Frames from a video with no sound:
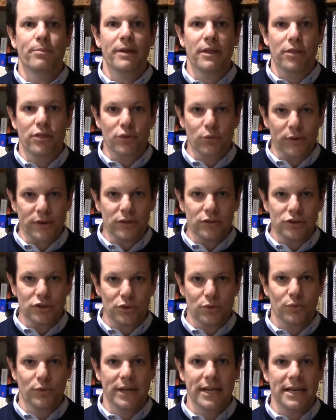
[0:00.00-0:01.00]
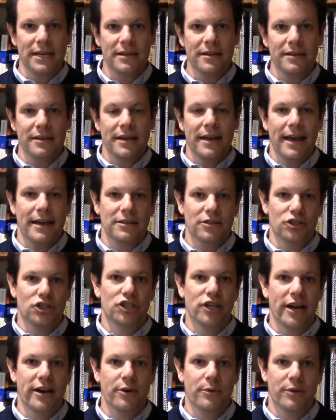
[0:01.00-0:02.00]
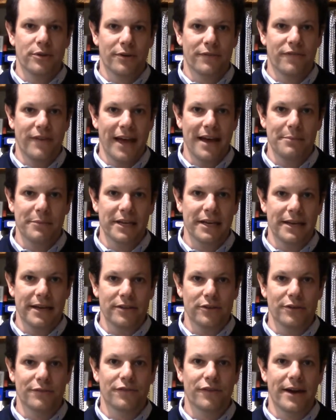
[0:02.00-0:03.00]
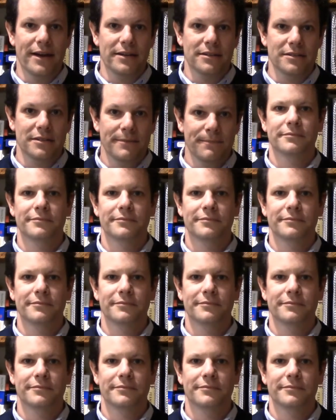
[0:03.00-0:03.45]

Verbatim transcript: thrilled to read and to share with your family and your friends.